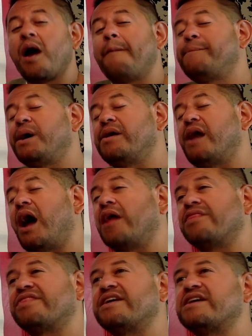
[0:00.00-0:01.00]
but I
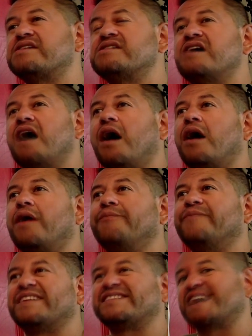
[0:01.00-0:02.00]
think
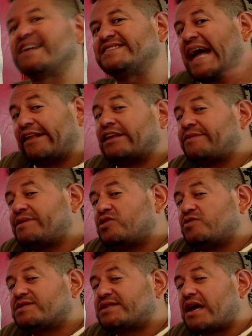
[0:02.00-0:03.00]
it's not telling me
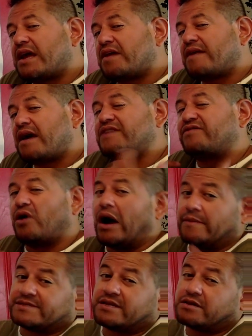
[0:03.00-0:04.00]
who's saying that, even though
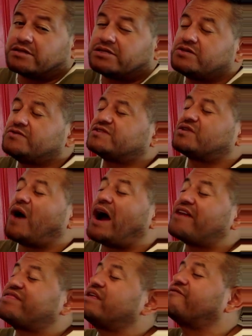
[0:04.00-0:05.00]
I'm saying it to you. So
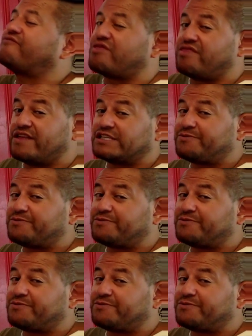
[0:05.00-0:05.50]
I think for this